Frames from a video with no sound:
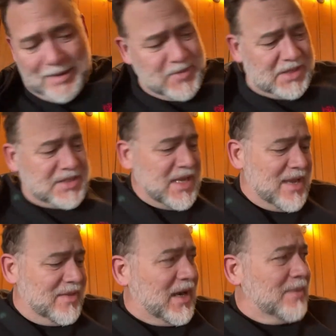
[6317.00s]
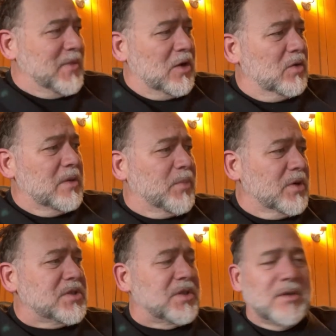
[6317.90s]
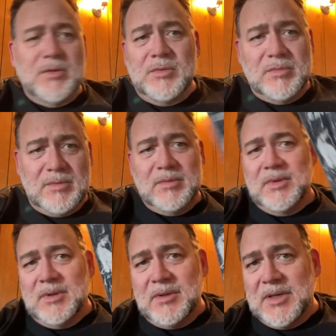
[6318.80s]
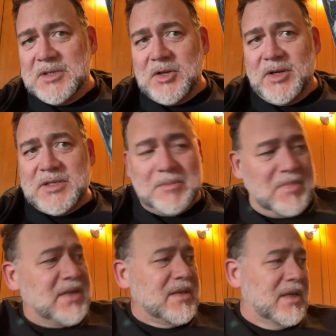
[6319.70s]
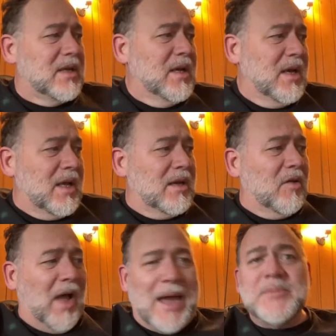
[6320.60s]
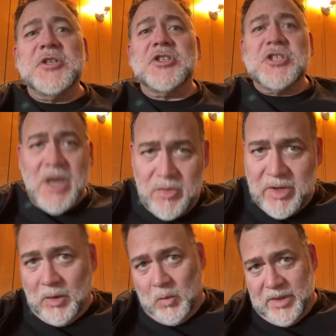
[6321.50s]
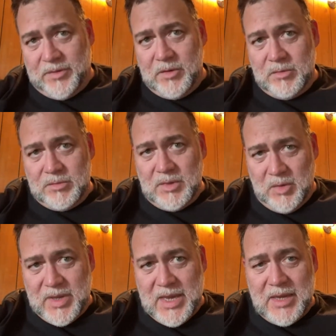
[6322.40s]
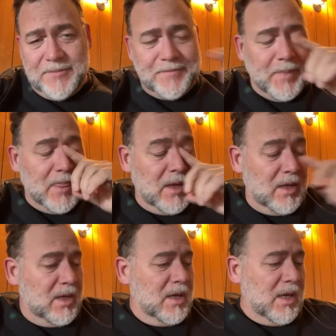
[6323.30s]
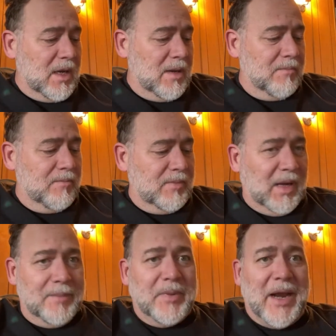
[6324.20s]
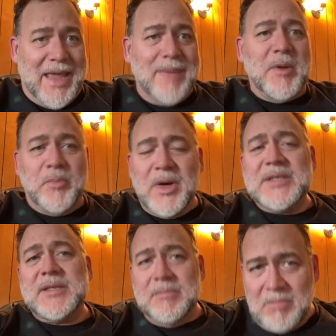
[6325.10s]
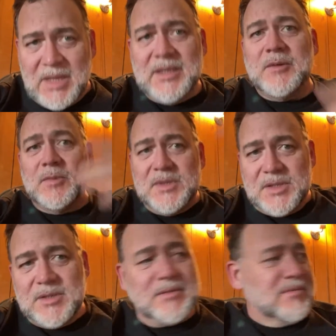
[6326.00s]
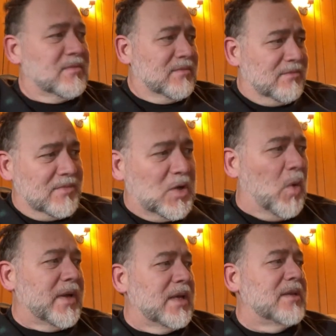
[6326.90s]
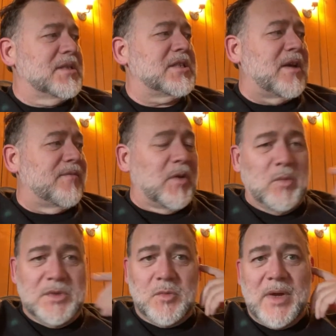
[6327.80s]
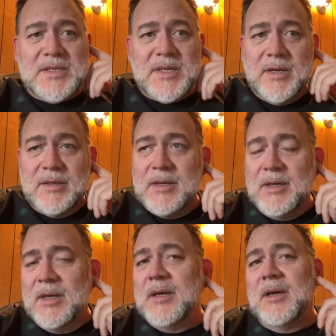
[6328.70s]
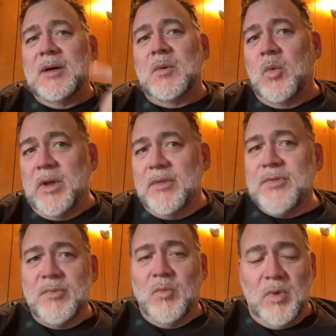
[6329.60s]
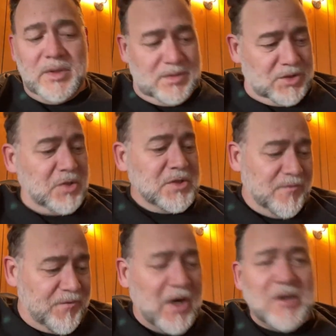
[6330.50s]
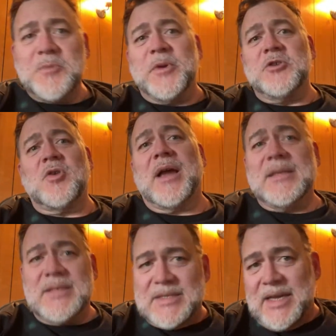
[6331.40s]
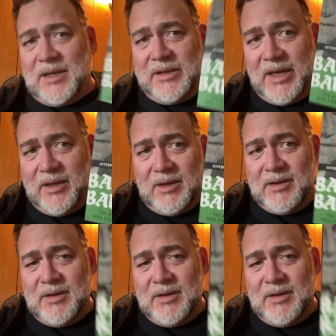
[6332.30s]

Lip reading: I'm the only person who is on to Mundy, and no, I'm just sharing it with you. Okay. But I am impressed that Mundy was going into the stuff that was resonant with what Joseph Farrell's been trying to tell you